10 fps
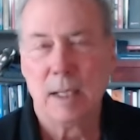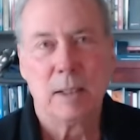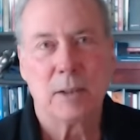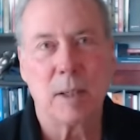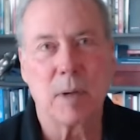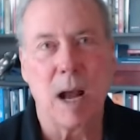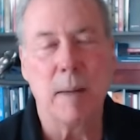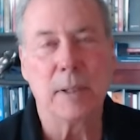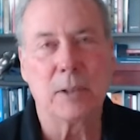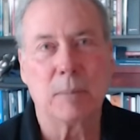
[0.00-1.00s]
some
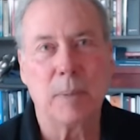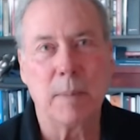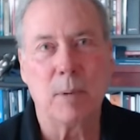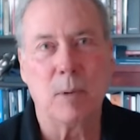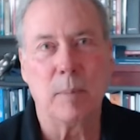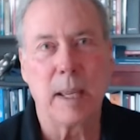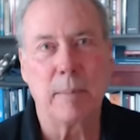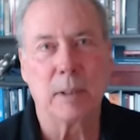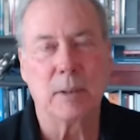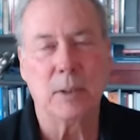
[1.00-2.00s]
comments that people will be
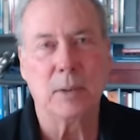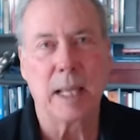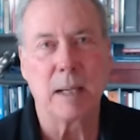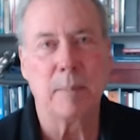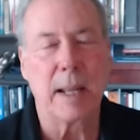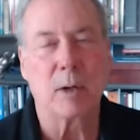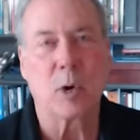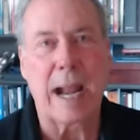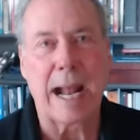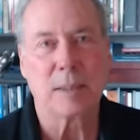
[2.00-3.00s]
able to get a better
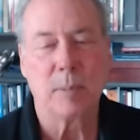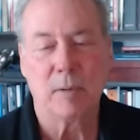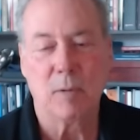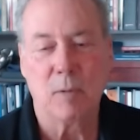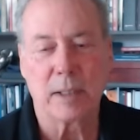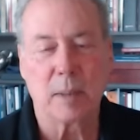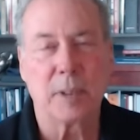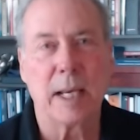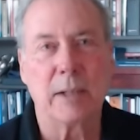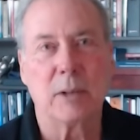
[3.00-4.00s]
grasp of what the
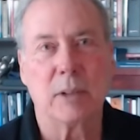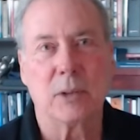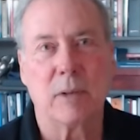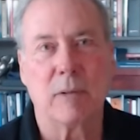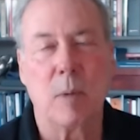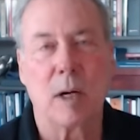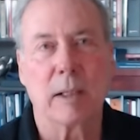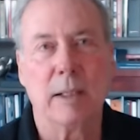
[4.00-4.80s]
potential in the silver market.